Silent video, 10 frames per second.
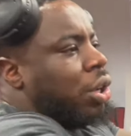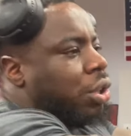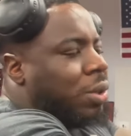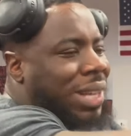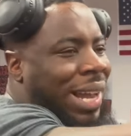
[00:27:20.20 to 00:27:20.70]

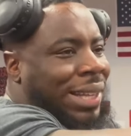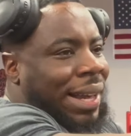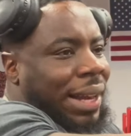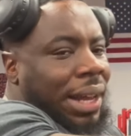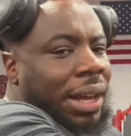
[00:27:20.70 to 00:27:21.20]
you take that
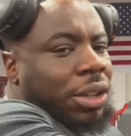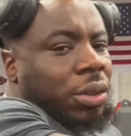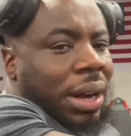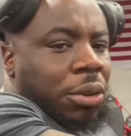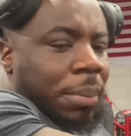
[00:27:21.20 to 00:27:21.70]
in. You
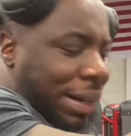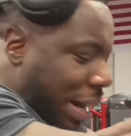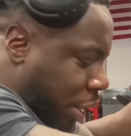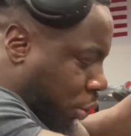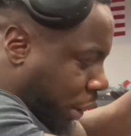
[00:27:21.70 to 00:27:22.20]
know, you may
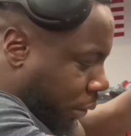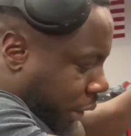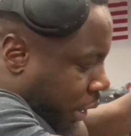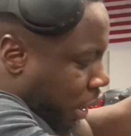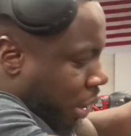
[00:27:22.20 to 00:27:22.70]
not agree with
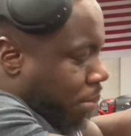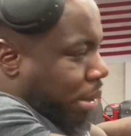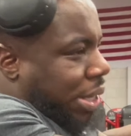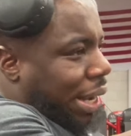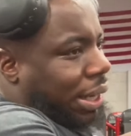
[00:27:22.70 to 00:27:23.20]
it,
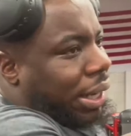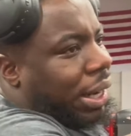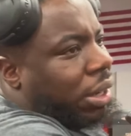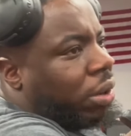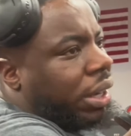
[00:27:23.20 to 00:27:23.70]
but take it
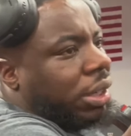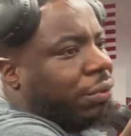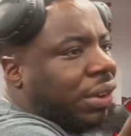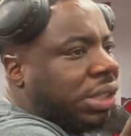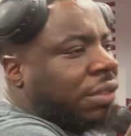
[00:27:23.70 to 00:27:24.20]
in. Don't get
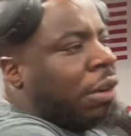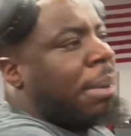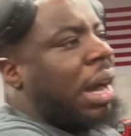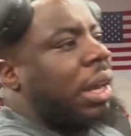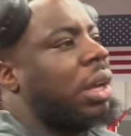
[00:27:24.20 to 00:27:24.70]
defensive
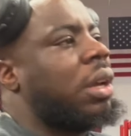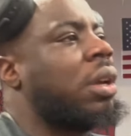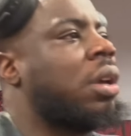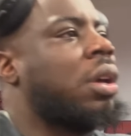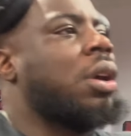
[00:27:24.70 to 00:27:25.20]
about it.
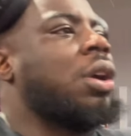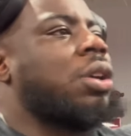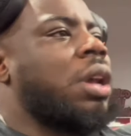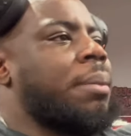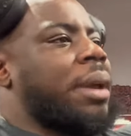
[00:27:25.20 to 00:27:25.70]

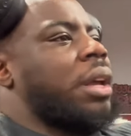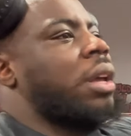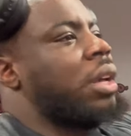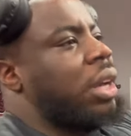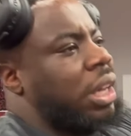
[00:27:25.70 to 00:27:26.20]
You know what I mean?
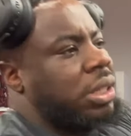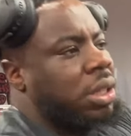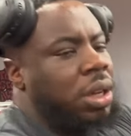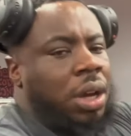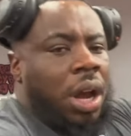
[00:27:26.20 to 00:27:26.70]
Because
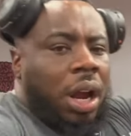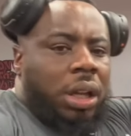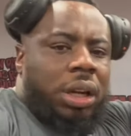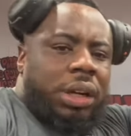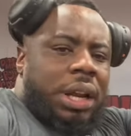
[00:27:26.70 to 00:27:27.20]

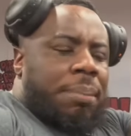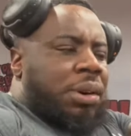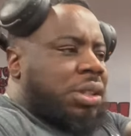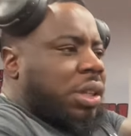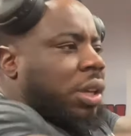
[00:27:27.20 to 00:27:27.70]
clearly that
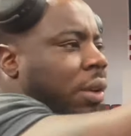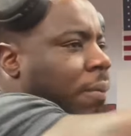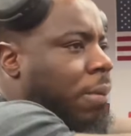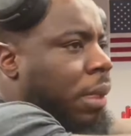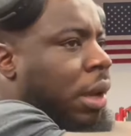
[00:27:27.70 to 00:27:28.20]
person
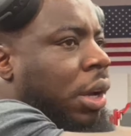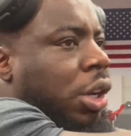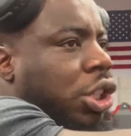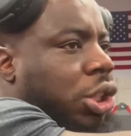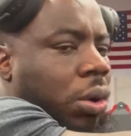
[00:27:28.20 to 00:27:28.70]

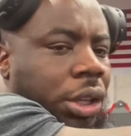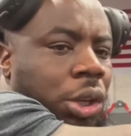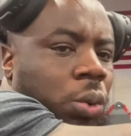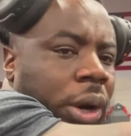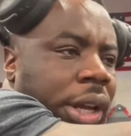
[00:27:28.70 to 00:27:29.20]
showing you
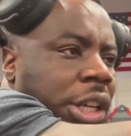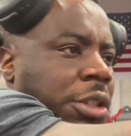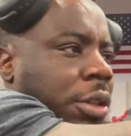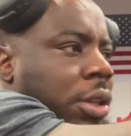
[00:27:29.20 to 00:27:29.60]
what he's